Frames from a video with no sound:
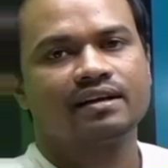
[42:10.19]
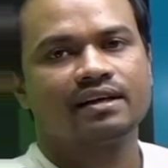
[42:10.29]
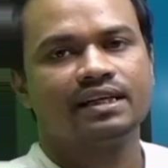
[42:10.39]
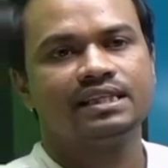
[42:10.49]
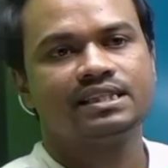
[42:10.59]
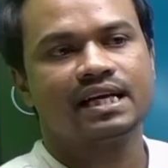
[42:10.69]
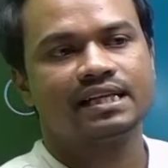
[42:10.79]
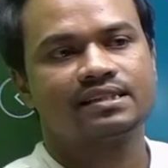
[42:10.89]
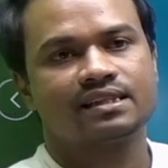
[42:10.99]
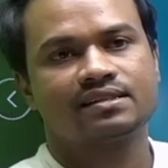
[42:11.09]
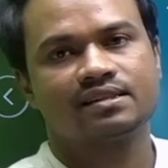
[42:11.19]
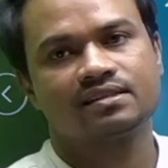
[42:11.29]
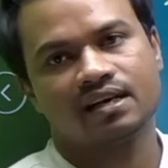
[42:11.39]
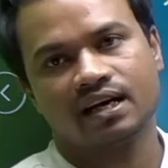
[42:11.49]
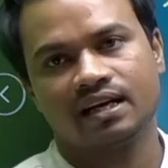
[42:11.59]
entire sections
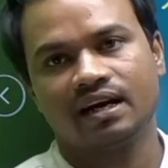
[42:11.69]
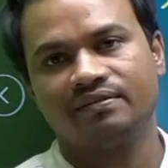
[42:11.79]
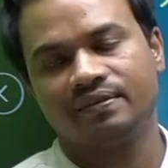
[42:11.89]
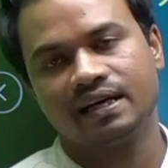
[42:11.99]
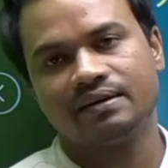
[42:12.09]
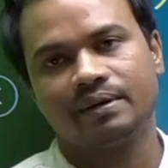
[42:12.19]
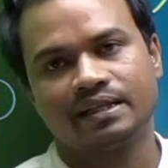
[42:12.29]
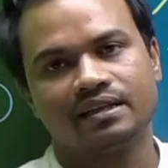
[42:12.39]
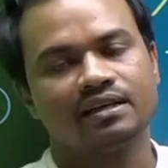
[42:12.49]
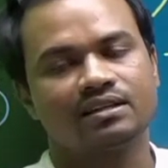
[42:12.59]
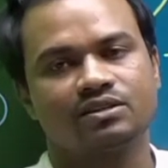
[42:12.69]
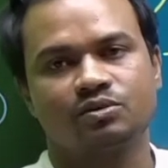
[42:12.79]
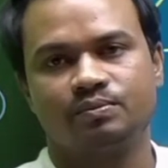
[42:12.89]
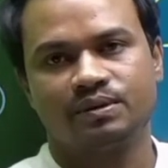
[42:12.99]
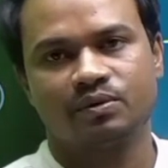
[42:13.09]
are upheld by the
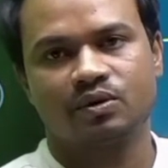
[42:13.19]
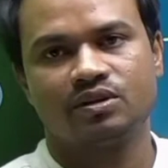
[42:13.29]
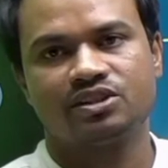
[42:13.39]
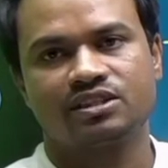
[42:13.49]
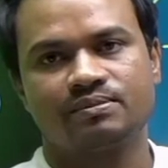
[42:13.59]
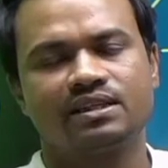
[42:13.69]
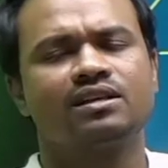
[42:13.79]
Supreme Court judgments.